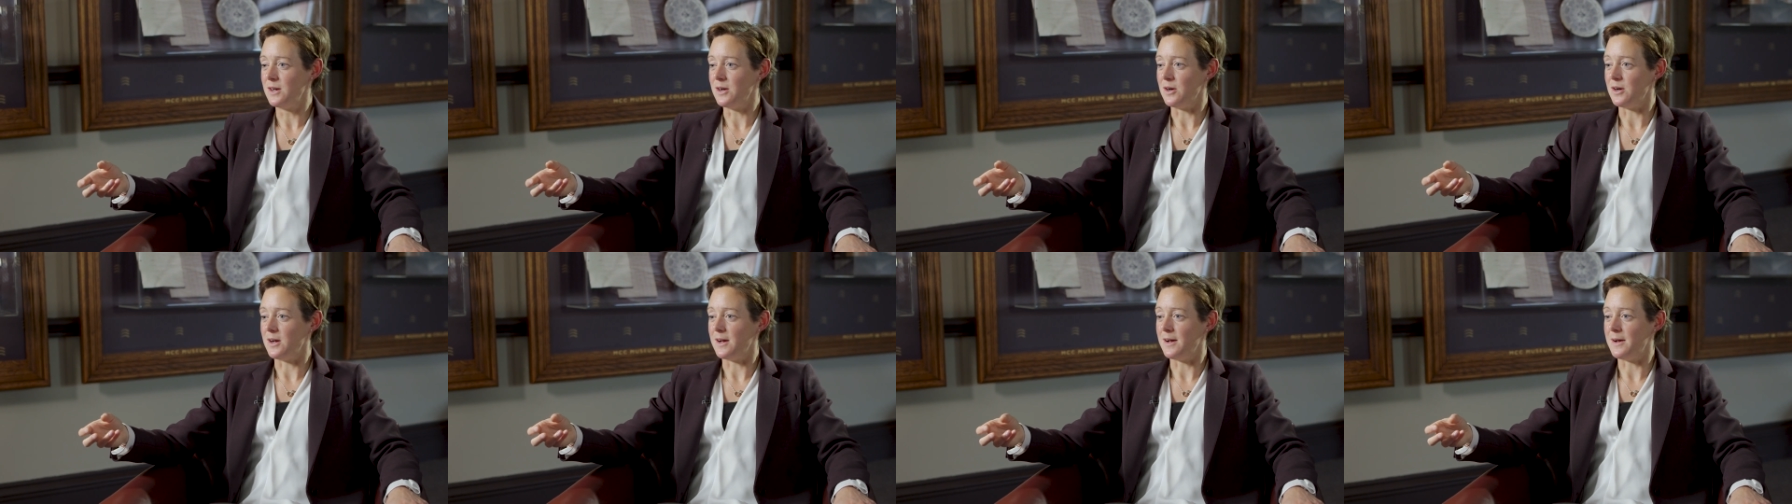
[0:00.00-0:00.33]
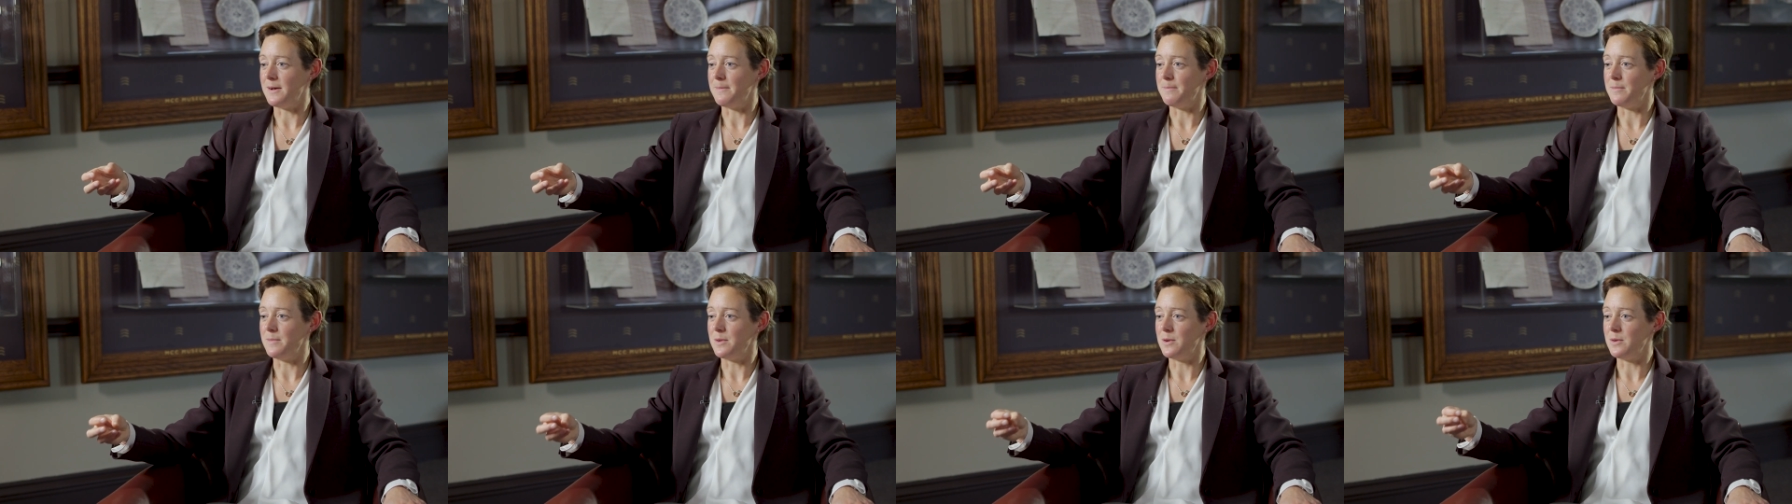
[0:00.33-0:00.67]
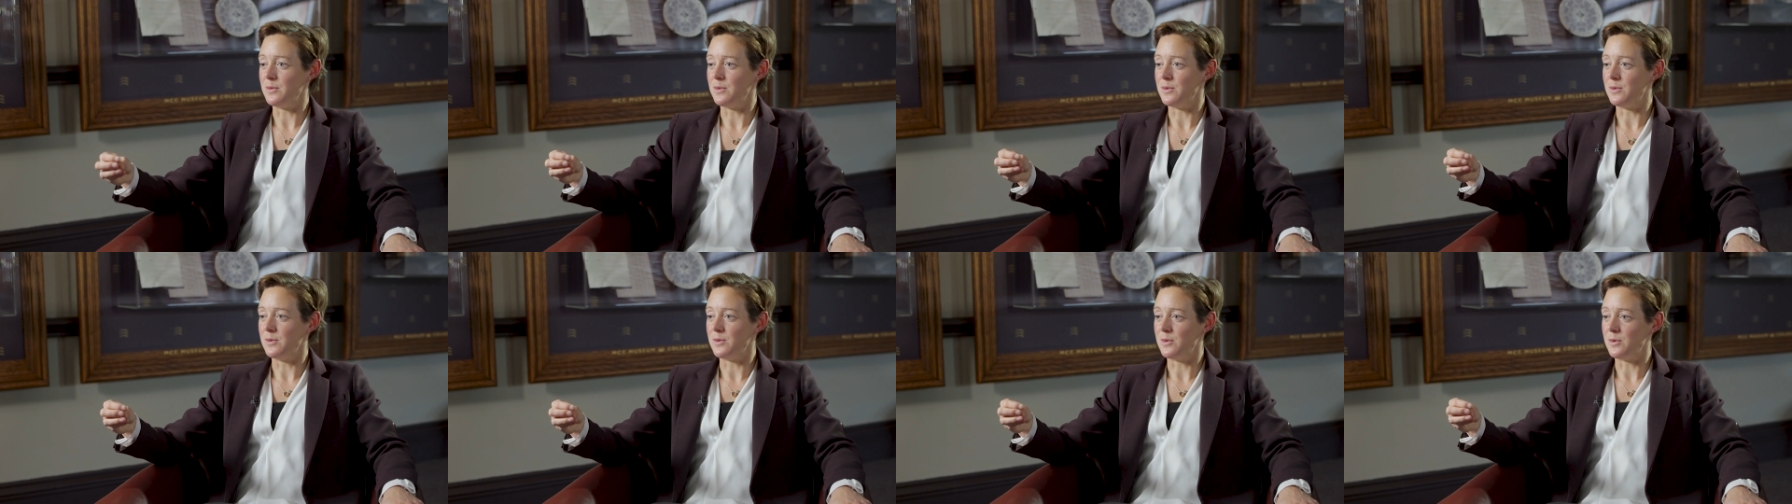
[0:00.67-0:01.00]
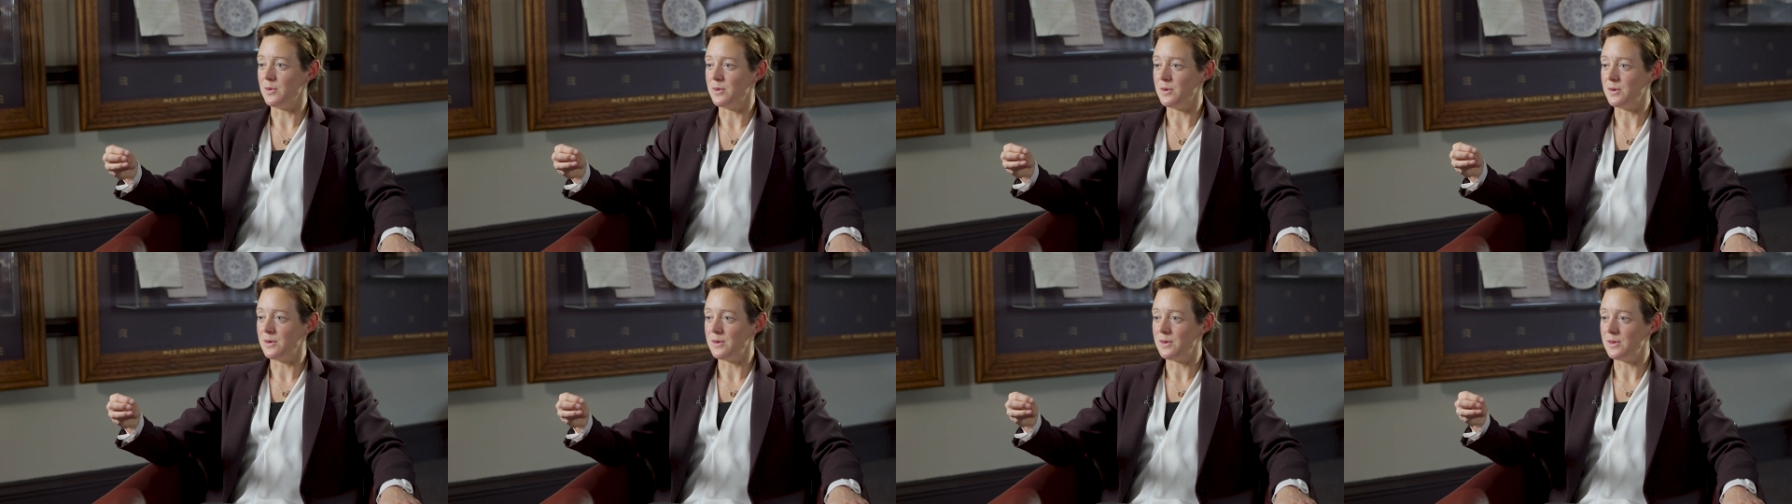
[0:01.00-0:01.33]
um,
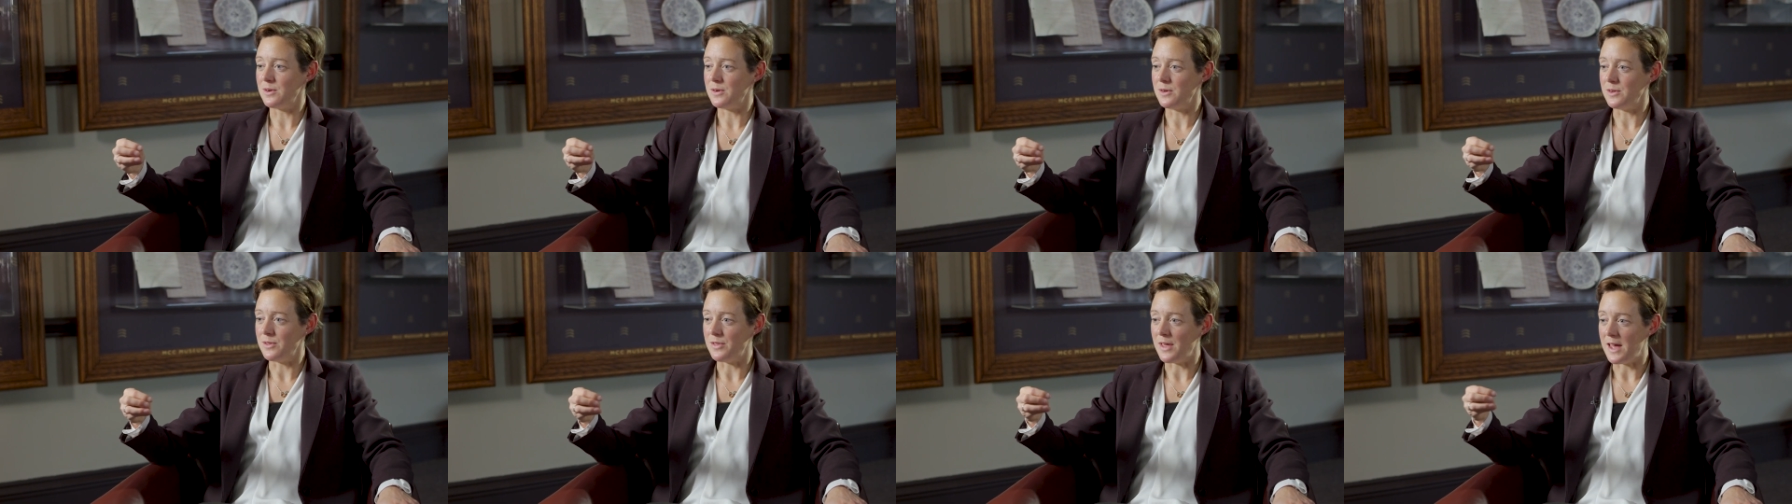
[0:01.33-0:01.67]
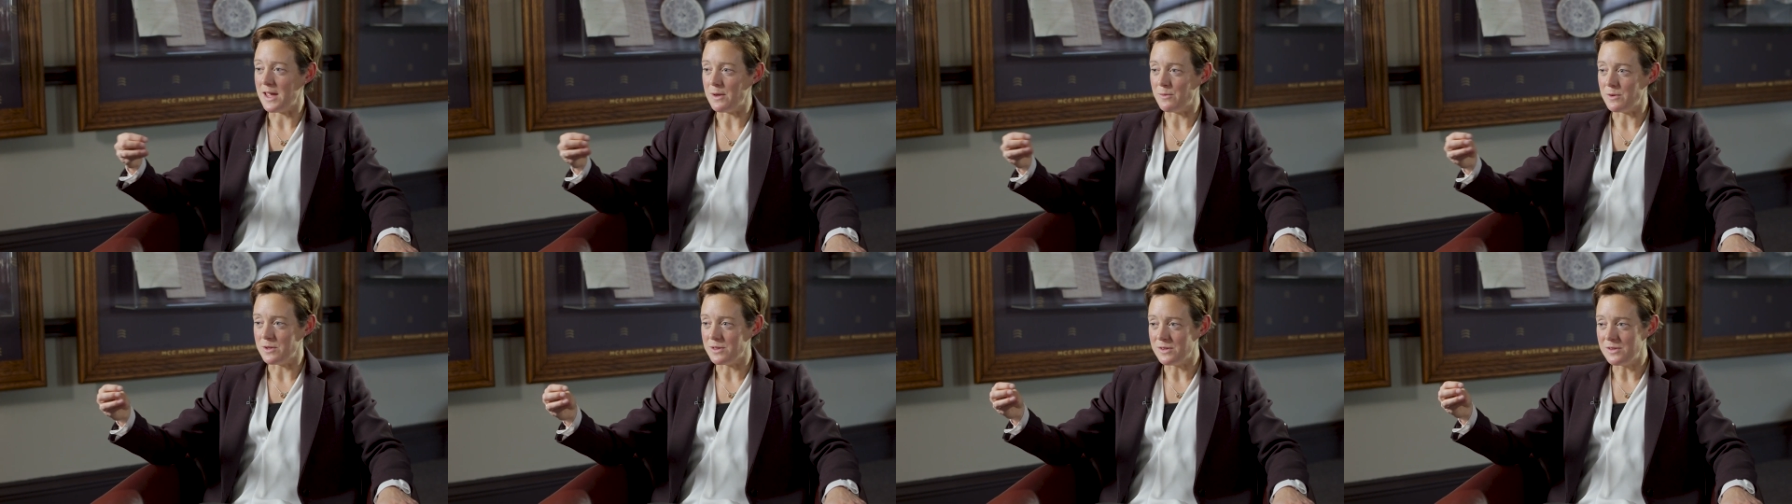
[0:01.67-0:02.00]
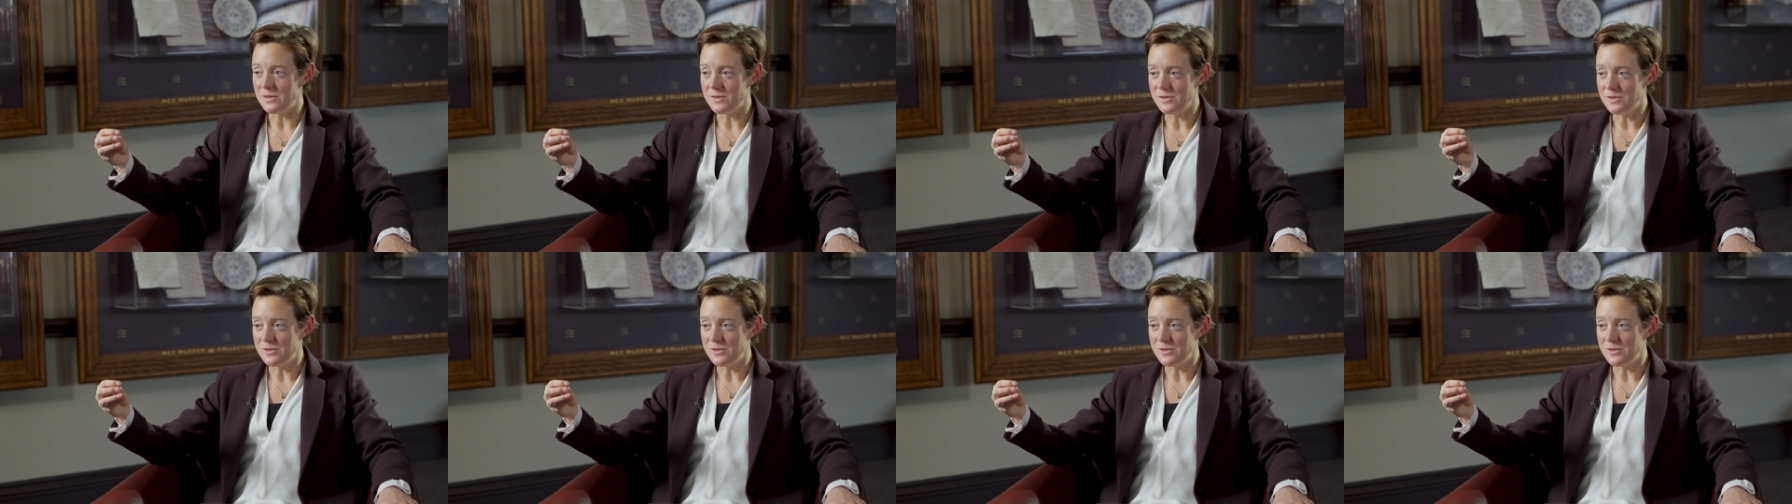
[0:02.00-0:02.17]
they would